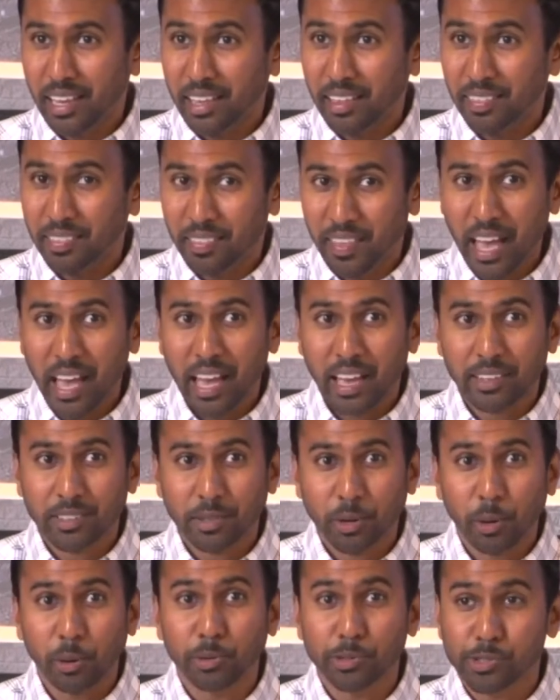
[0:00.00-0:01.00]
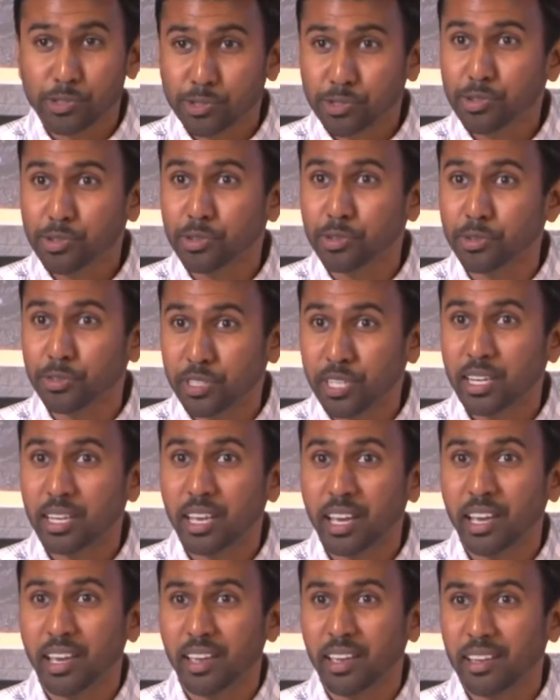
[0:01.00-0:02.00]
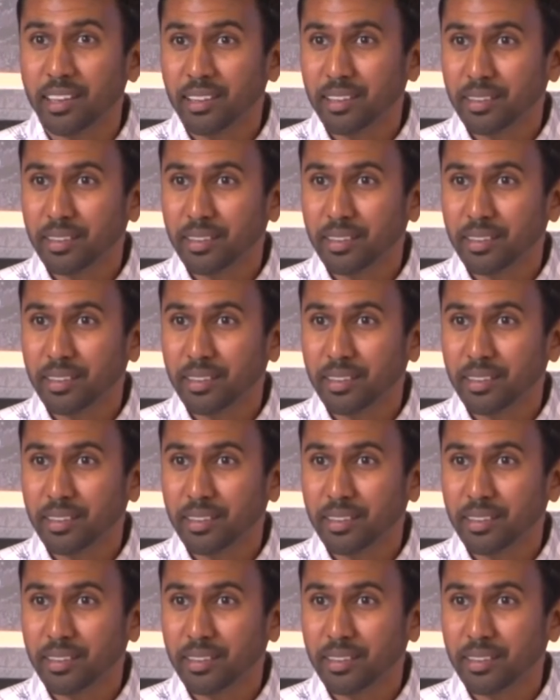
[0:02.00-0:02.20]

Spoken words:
And that holds true today.